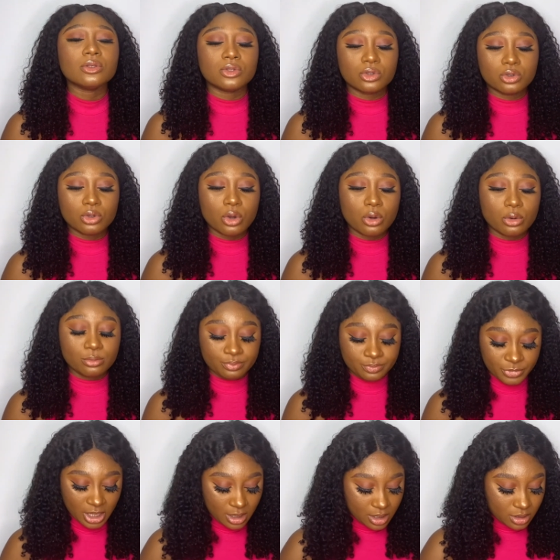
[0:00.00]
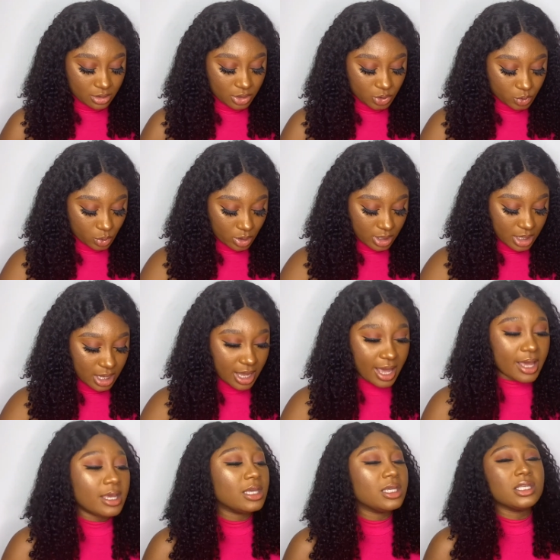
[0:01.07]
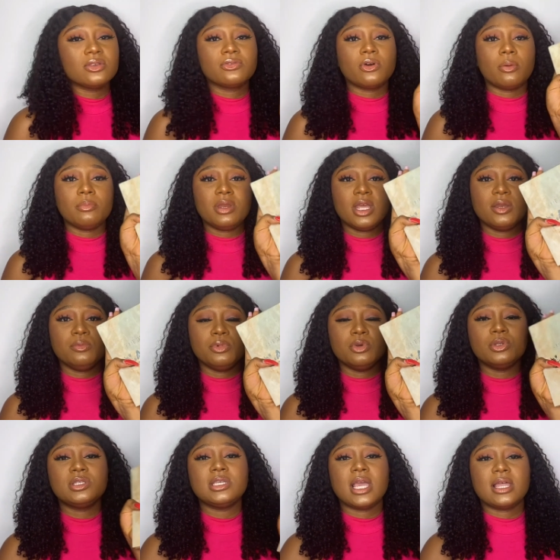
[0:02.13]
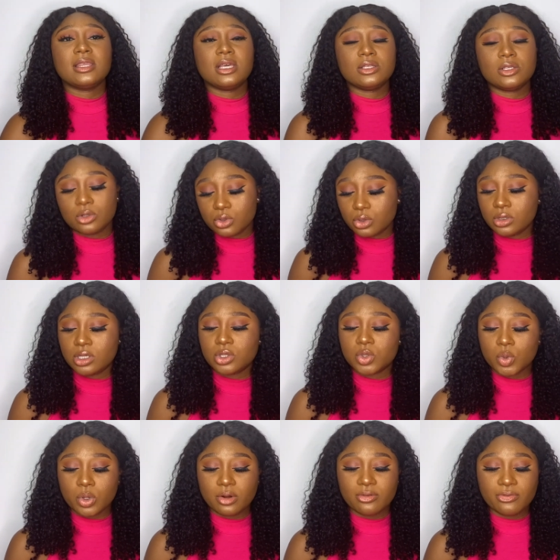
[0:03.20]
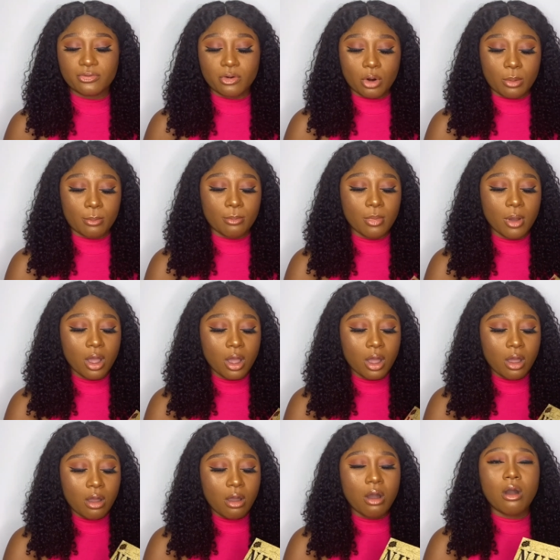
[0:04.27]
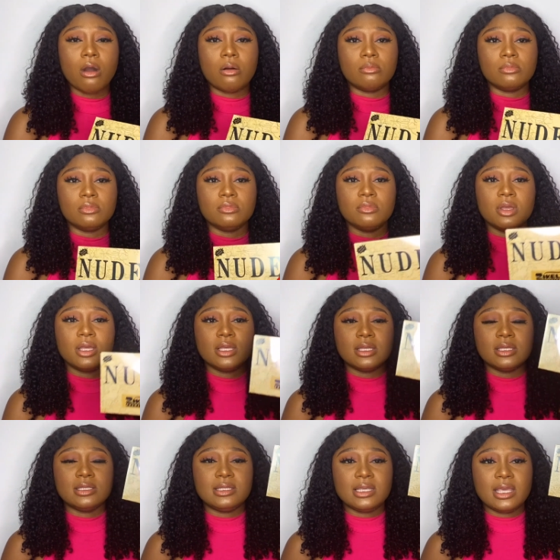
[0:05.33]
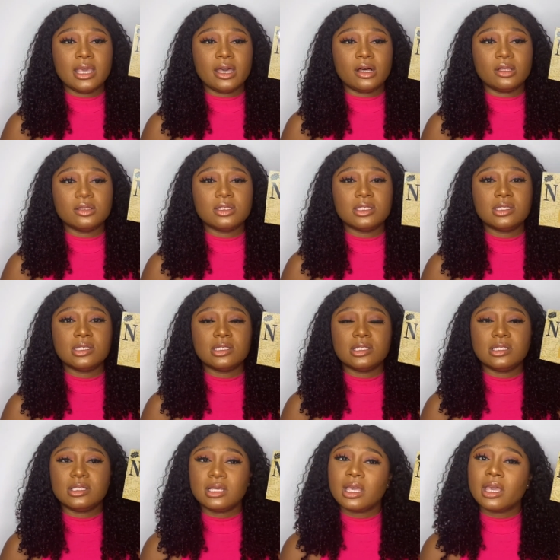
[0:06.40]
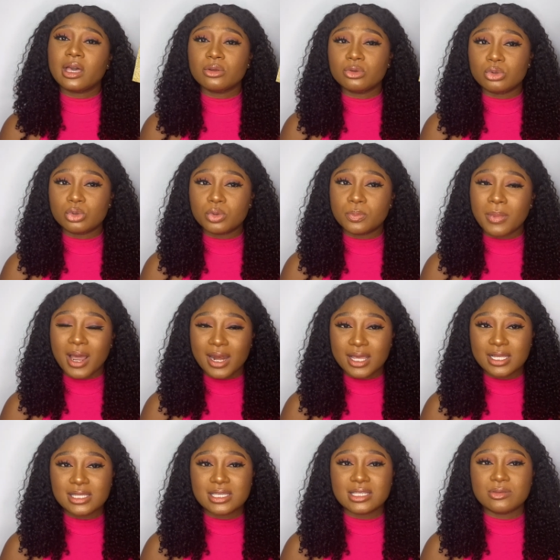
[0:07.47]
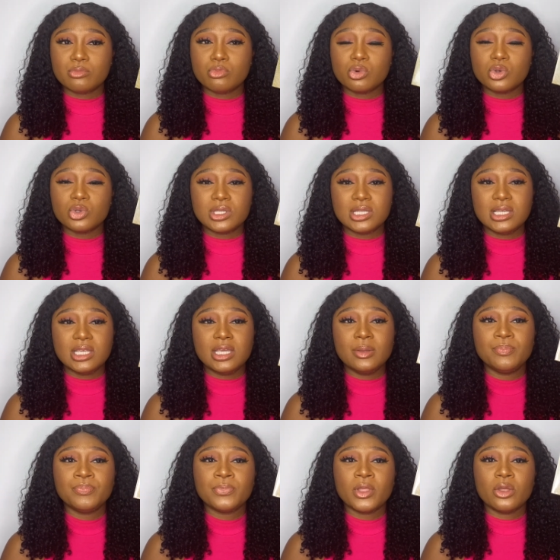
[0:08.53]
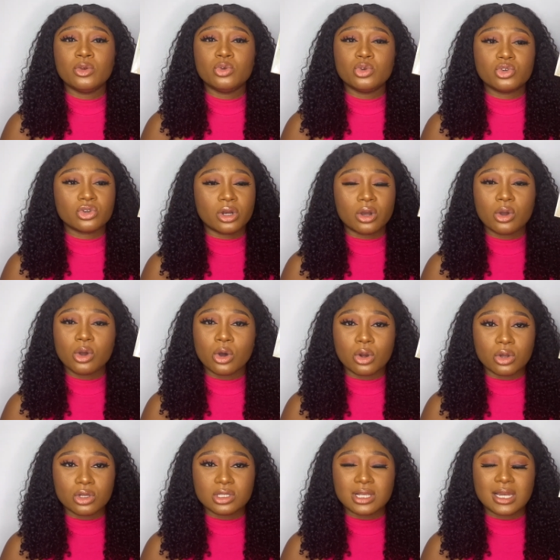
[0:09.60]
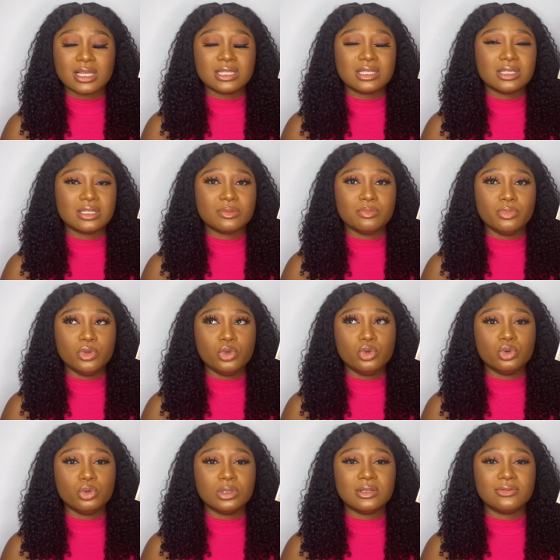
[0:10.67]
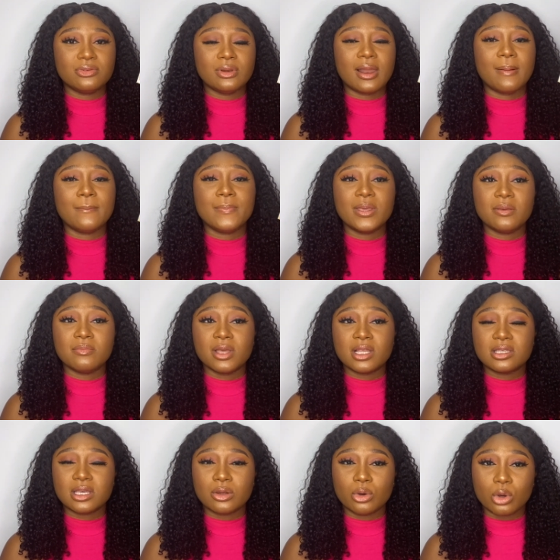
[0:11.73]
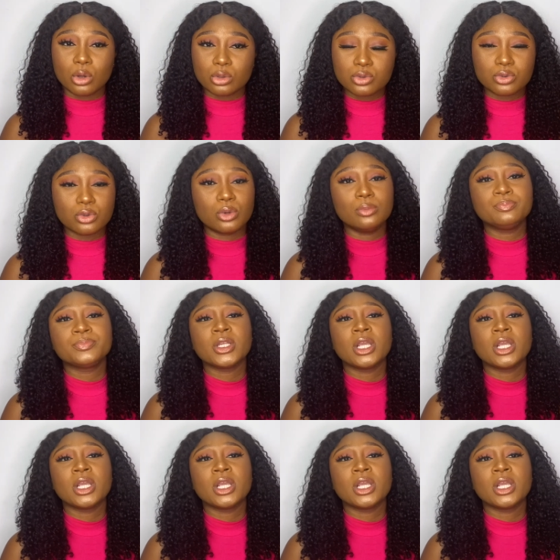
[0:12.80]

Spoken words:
So this one here is from Nade Beauty, and there's also this one from Zikel. This is the Zikel nude palette. Is mostly neutral colors, and it is beautiful and pigmented also.